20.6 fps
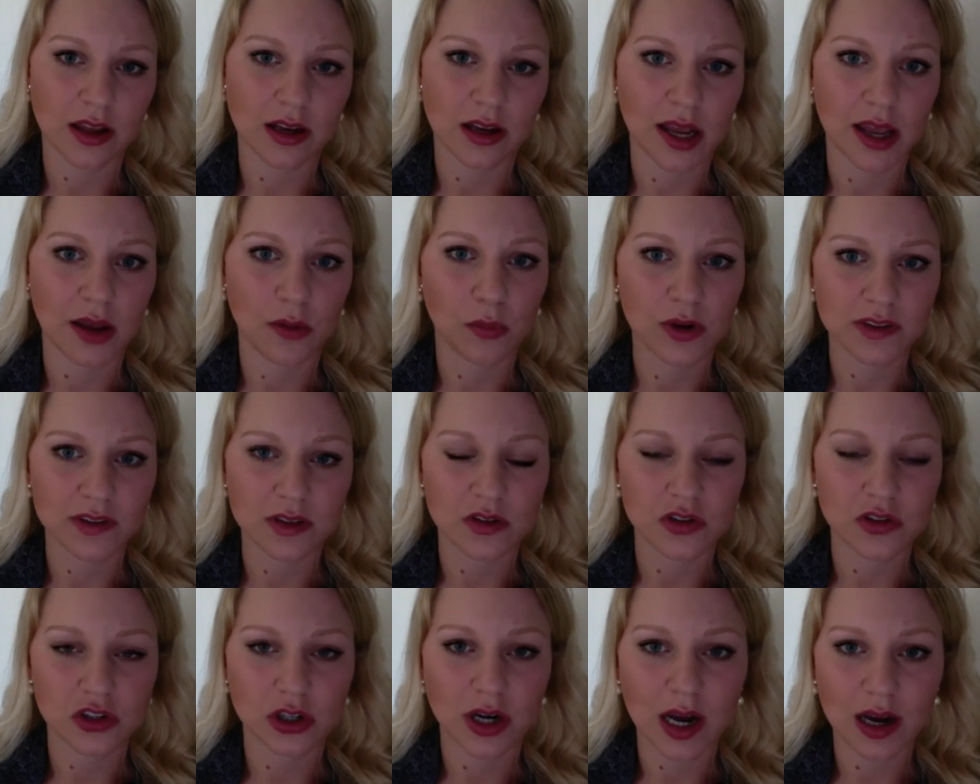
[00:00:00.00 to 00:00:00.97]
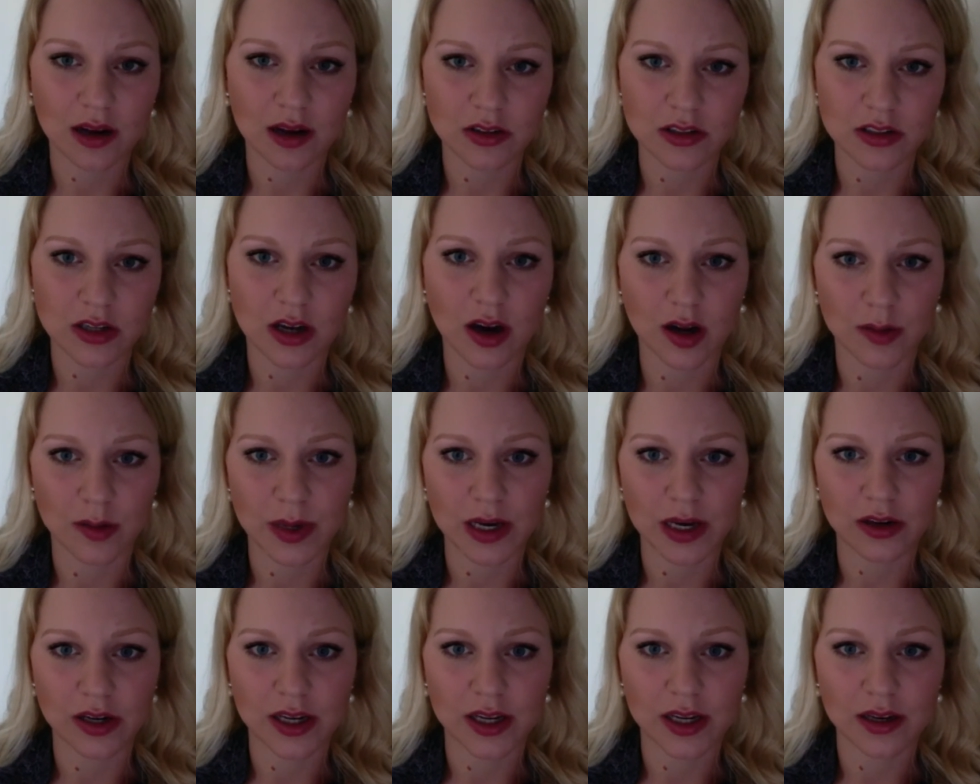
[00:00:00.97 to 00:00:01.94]
and I wasn't sure how to talk
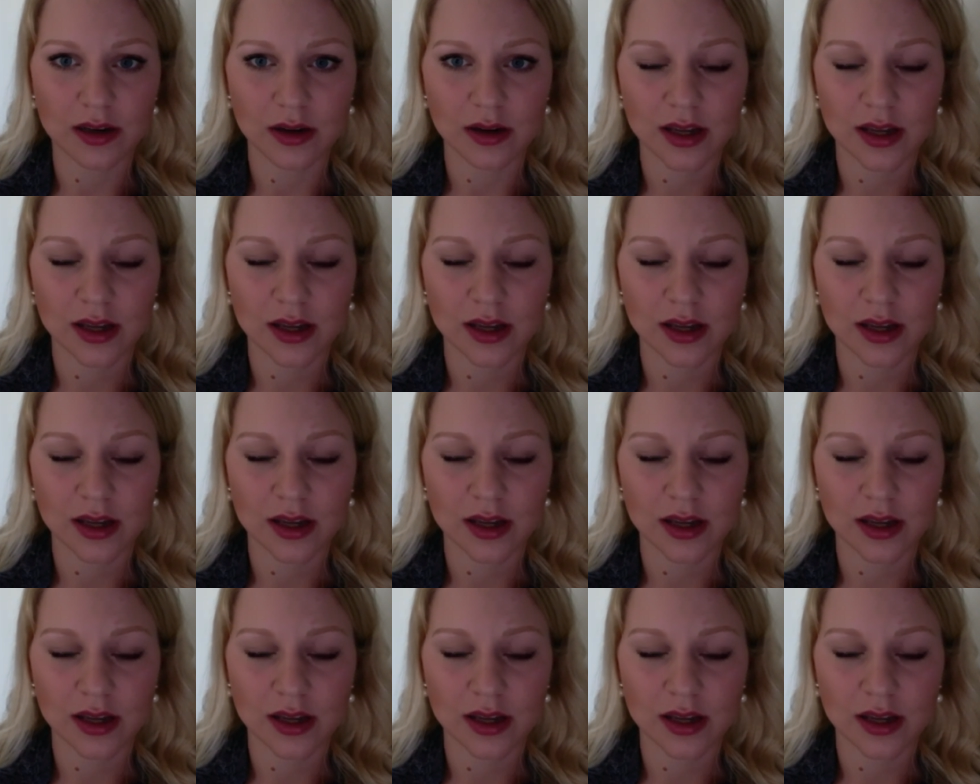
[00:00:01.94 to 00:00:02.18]
about it.